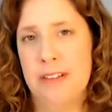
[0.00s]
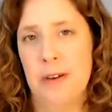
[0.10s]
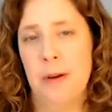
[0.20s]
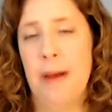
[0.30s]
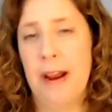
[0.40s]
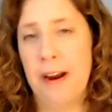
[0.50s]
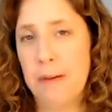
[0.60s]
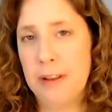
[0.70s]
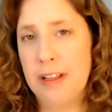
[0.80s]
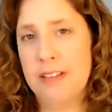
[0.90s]
So a
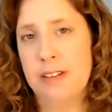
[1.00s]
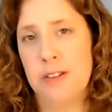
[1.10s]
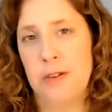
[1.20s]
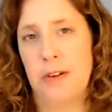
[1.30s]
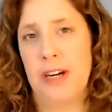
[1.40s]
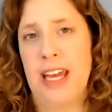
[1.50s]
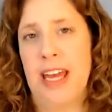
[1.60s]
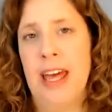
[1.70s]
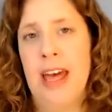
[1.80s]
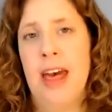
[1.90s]
parable is a
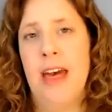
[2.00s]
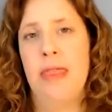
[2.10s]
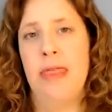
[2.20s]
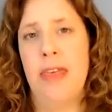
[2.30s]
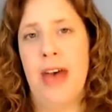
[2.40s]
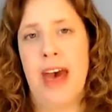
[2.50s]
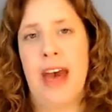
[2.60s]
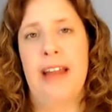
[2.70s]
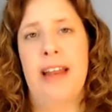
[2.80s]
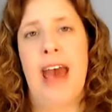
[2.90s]
story
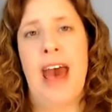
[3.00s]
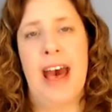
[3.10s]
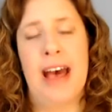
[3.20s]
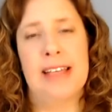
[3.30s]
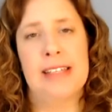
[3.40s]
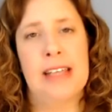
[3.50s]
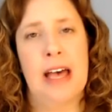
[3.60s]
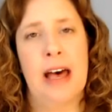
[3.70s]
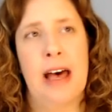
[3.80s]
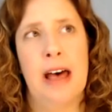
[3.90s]
that has
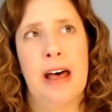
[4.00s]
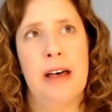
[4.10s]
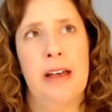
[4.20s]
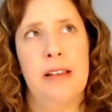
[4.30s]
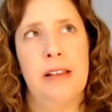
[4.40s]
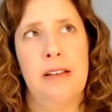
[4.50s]
a